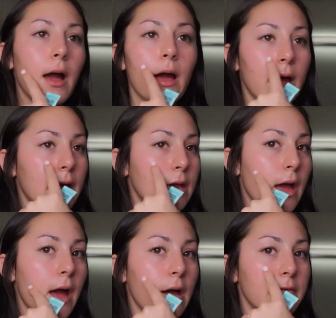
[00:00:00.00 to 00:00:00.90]
I
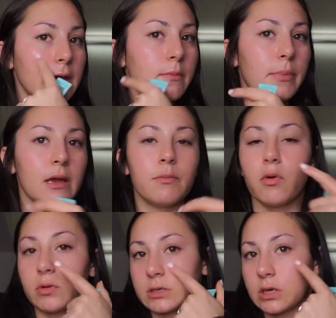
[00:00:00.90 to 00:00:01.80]
have like big
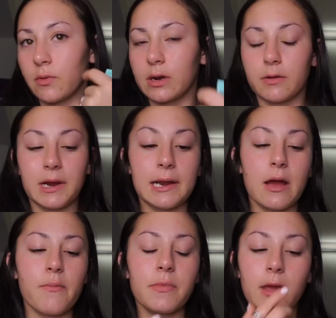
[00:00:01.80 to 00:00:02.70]
pores going on right
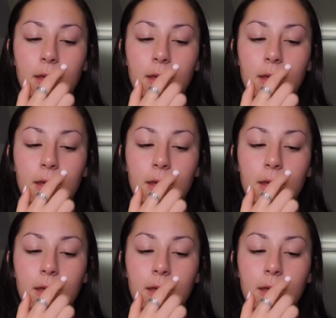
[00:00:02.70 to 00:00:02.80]
now,